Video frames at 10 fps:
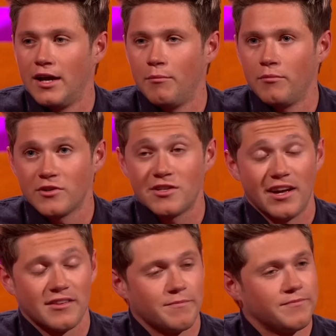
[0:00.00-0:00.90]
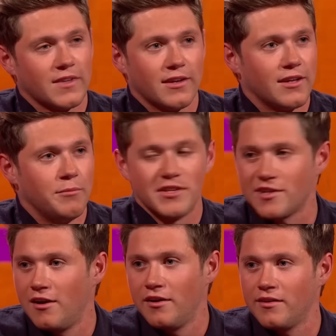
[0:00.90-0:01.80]
But, yeah, it's
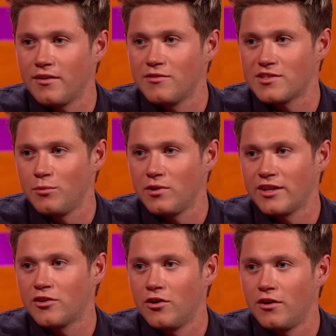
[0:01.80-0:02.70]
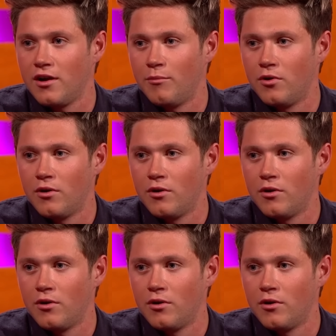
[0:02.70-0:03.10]
Miss Ireland. Obviously, yeah. Would like to go there a lot